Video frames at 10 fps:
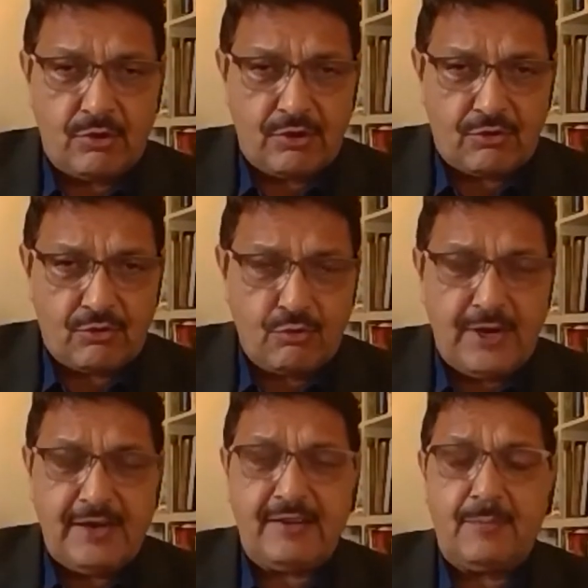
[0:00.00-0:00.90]
the
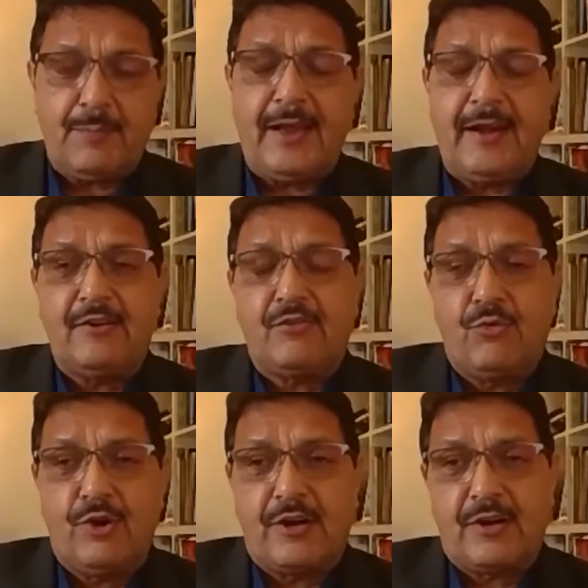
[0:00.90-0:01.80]
students and parents
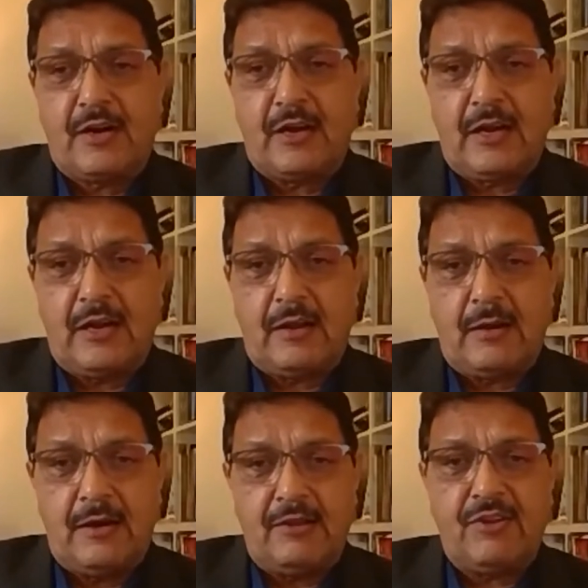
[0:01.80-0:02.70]
who
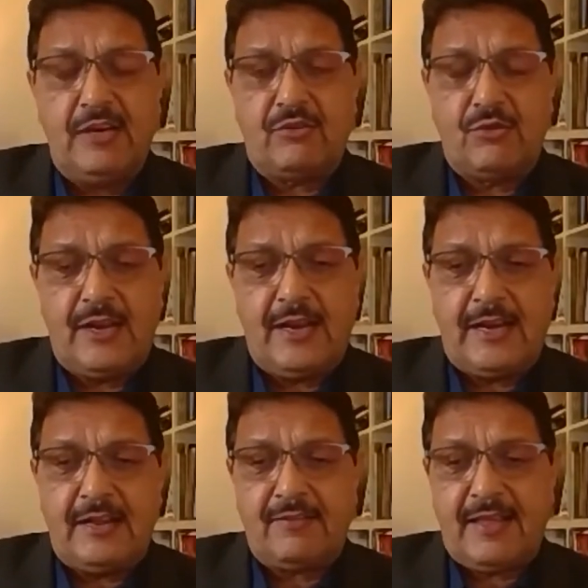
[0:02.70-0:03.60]
are listening
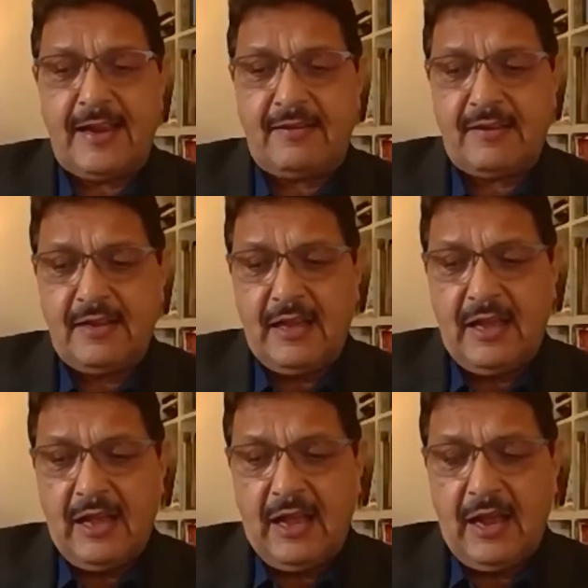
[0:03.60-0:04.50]
today is that
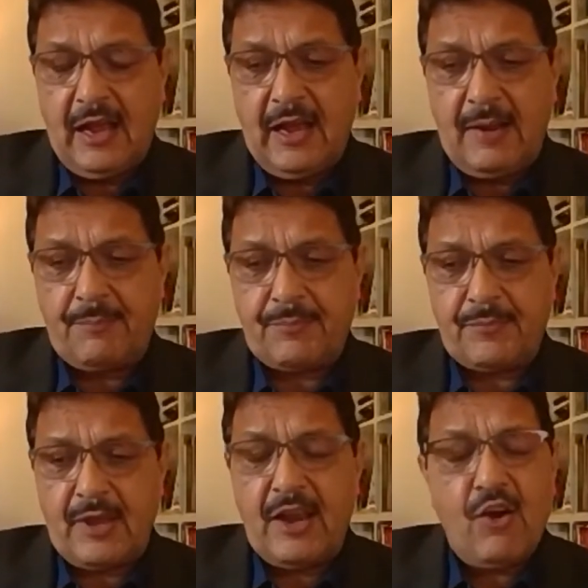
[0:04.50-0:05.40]

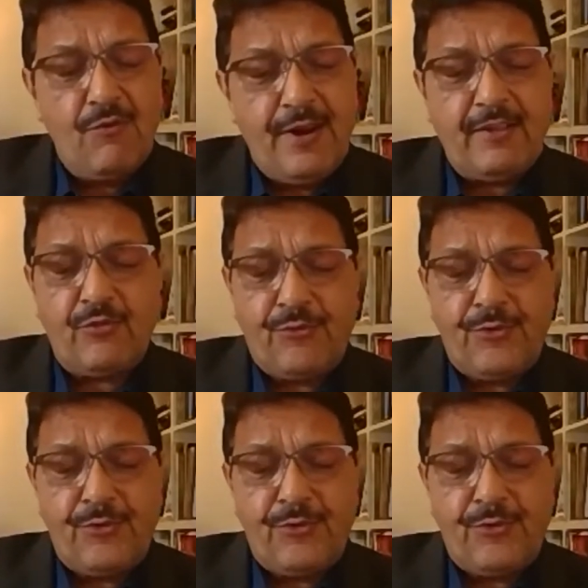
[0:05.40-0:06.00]
I always